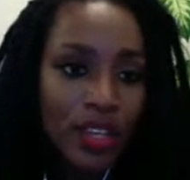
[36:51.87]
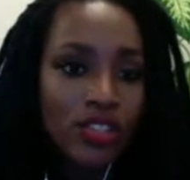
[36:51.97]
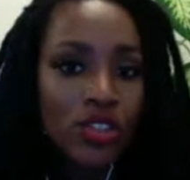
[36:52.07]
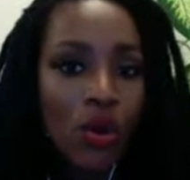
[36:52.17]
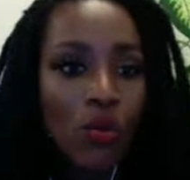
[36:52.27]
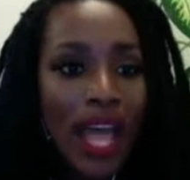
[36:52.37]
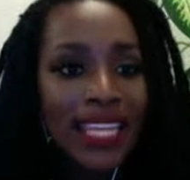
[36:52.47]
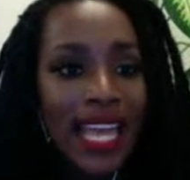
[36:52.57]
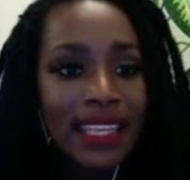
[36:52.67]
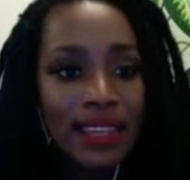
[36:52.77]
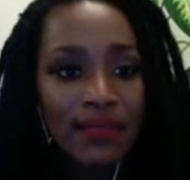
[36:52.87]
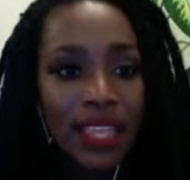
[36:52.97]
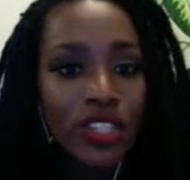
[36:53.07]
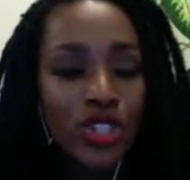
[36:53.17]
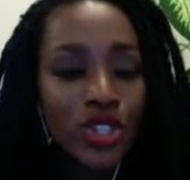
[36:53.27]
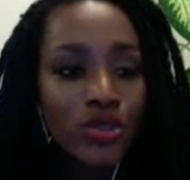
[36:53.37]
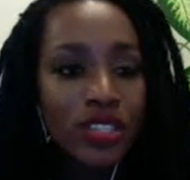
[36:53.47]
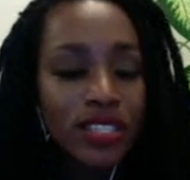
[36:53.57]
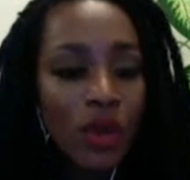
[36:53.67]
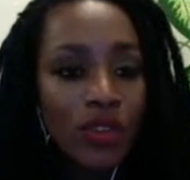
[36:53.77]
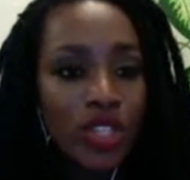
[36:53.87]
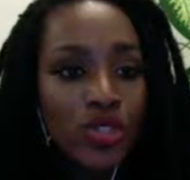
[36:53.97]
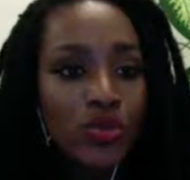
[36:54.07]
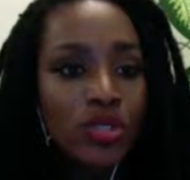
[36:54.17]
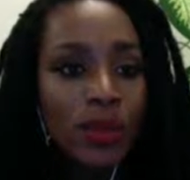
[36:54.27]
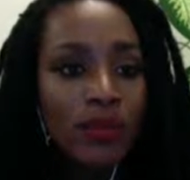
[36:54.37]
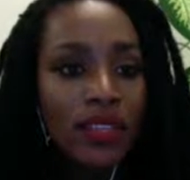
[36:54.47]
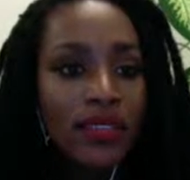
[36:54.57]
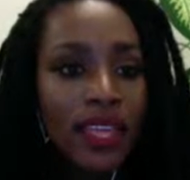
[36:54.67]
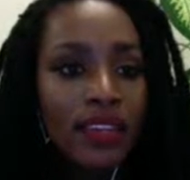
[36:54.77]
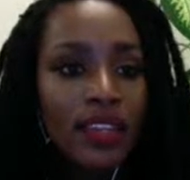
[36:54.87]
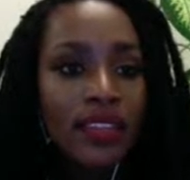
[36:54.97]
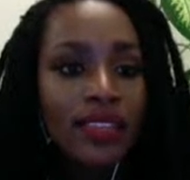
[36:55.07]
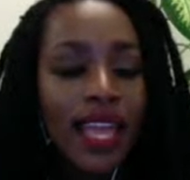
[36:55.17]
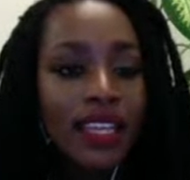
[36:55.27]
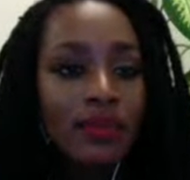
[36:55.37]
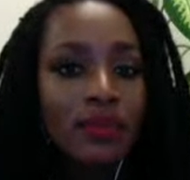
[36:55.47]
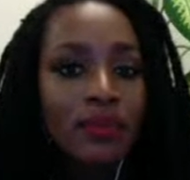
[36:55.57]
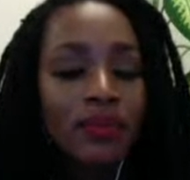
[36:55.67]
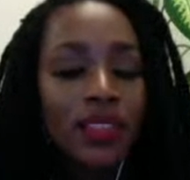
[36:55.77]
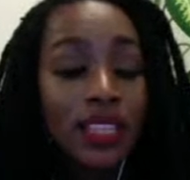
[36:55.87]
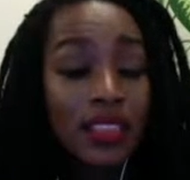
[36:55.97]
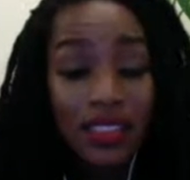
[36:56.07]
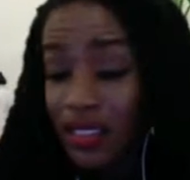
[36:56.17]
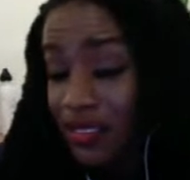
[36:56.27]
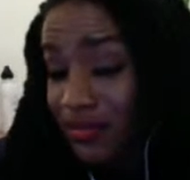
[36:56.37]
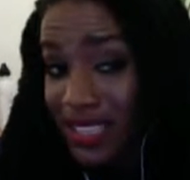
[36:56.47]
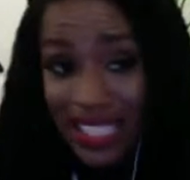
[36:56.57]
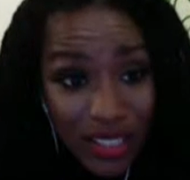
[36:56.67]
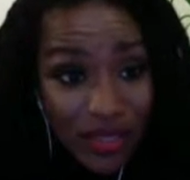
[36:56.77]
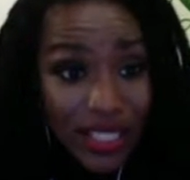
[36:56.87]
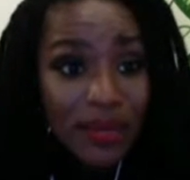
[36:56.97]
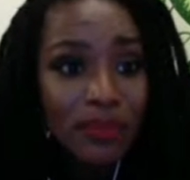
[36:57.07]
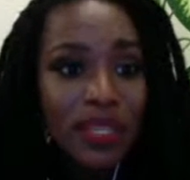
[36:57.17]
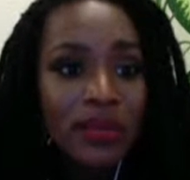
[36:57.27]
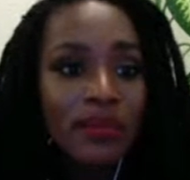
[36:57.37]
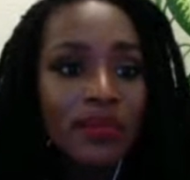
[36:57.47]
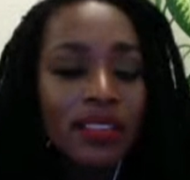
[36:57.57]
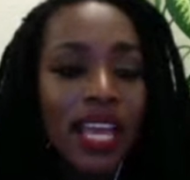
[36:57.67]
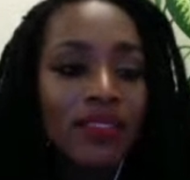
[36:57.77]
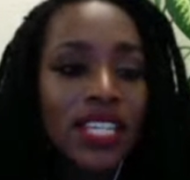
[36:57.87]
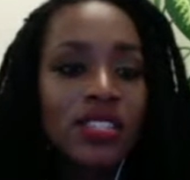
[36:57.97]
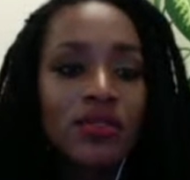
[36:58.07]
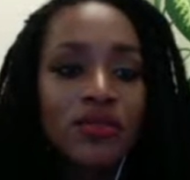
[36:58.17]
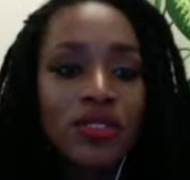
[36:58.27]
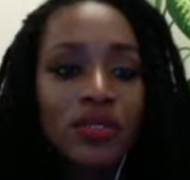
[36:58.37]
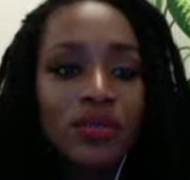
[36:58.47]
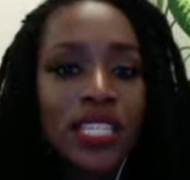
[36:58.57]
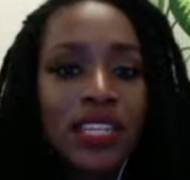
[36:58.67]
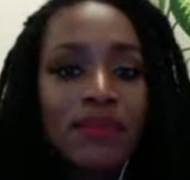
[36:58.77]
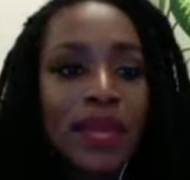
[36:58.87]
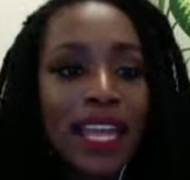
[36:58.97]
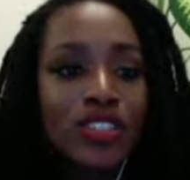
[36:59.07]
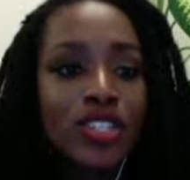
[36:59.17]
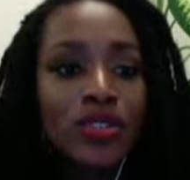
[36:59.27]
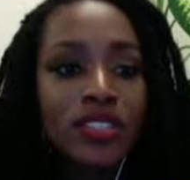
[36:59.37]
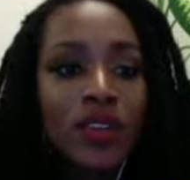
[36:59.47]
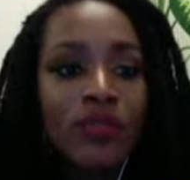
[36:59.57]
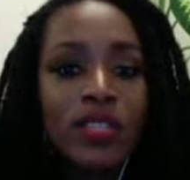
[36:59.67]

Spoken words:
So why not give that to yourself into something that can literally be life-changing for you? Give back to yourself.